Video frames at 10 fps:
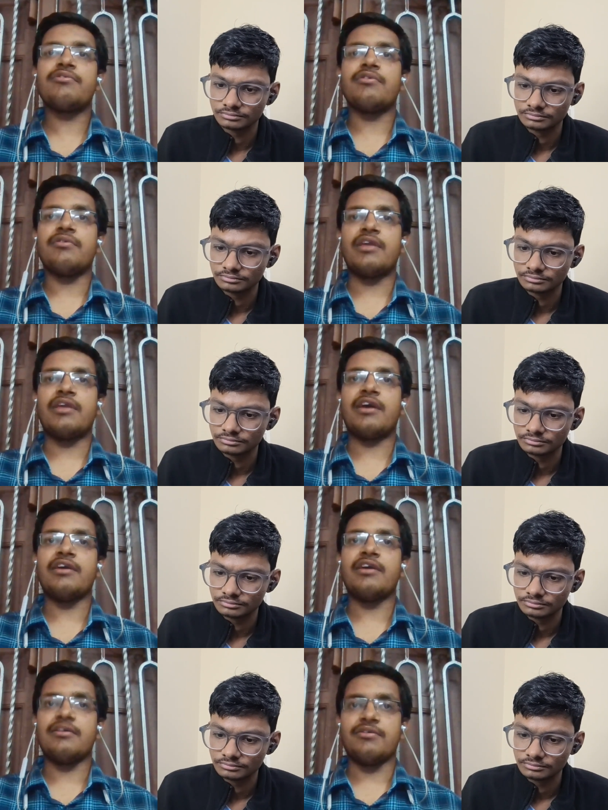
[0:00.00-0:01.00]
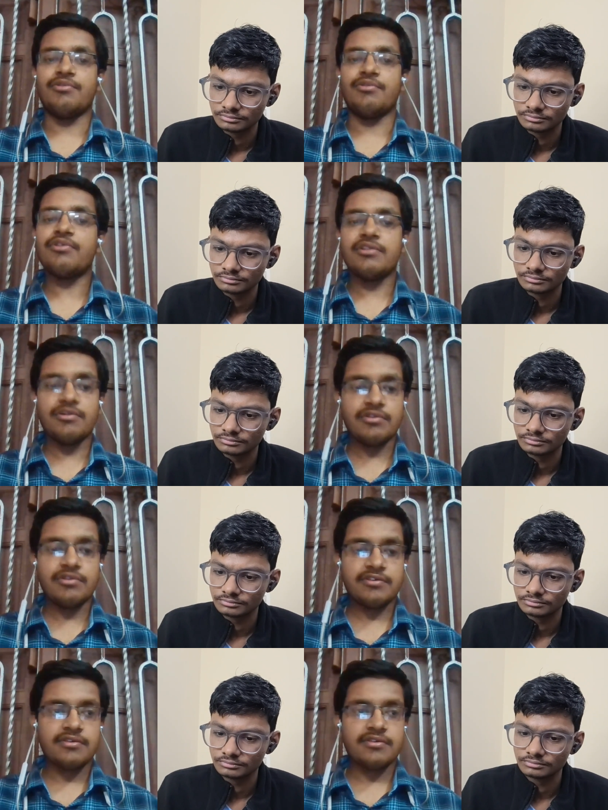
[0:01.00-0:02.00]
Speaker 1: notes like i wrote all the
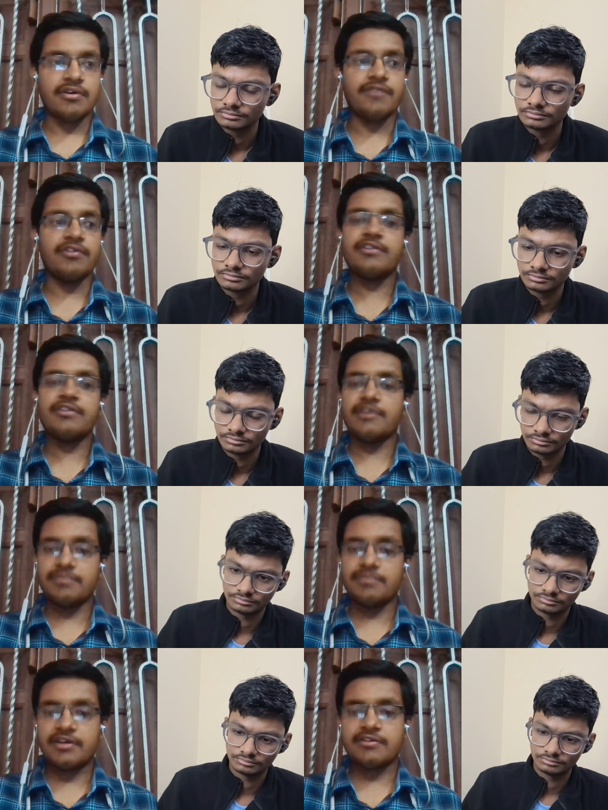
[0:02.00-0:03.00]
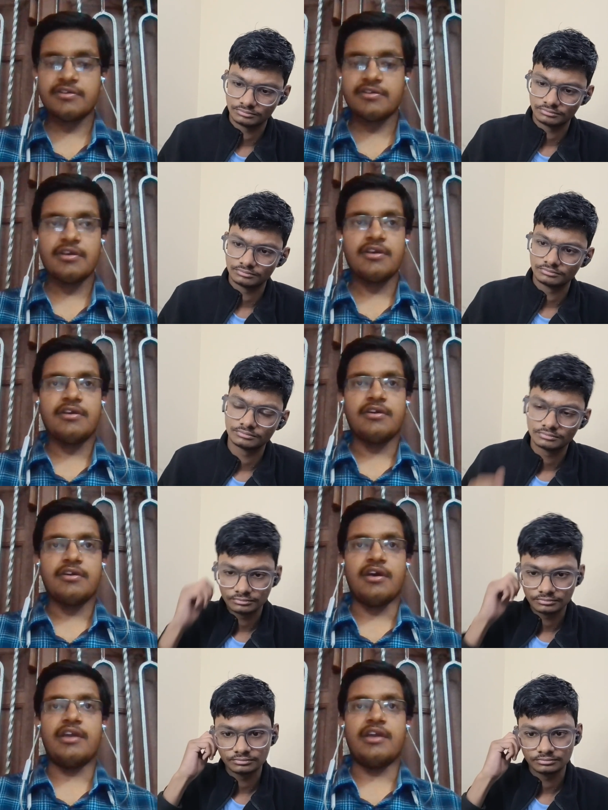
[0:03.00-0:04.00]
notes of all the subjects
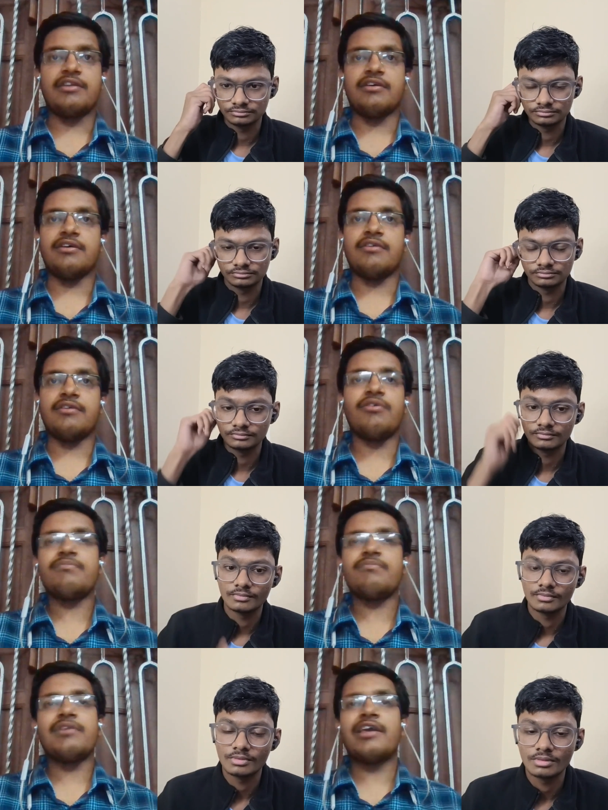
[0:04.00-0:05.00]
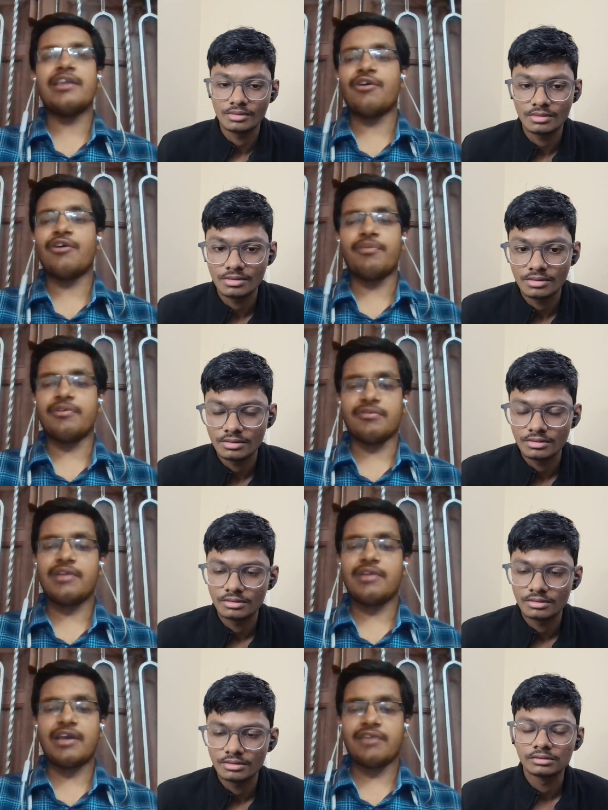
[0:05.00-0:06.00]
and uh, on, like in a copy or
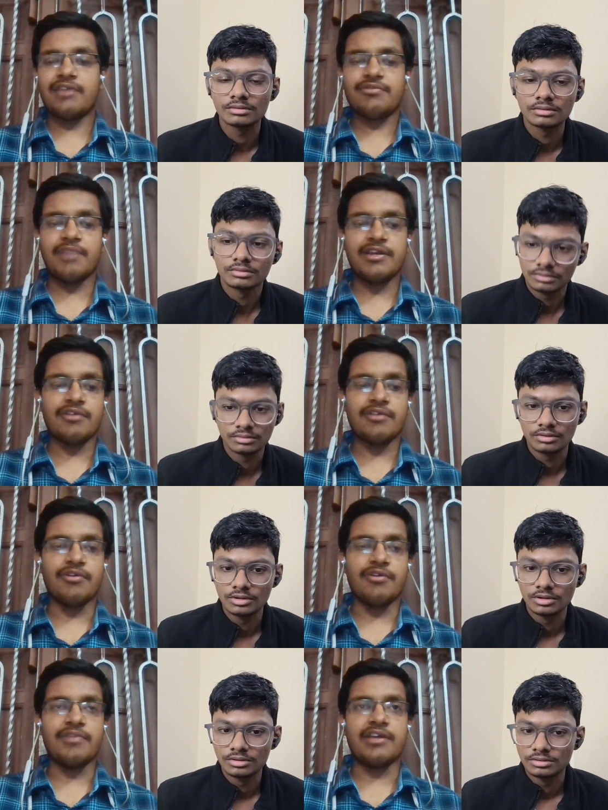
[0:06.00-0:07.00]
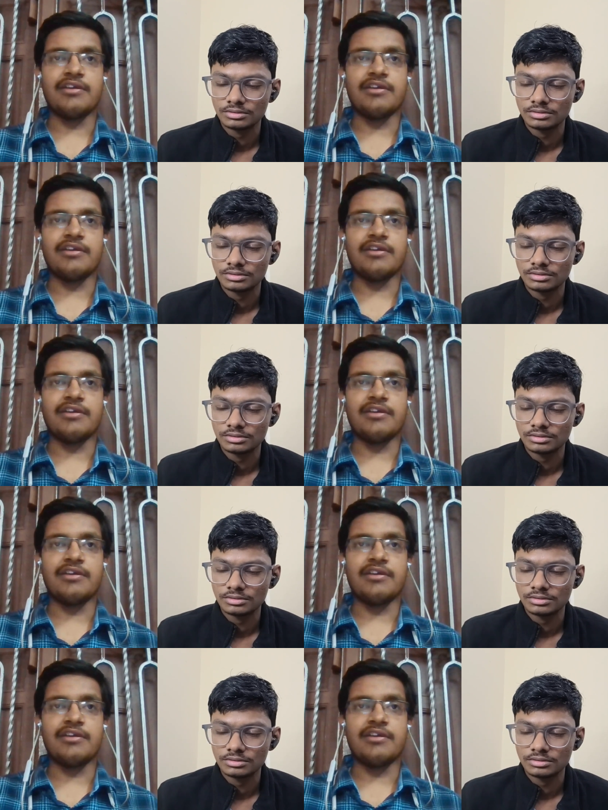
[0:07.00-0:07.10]
like i used to maintain a copy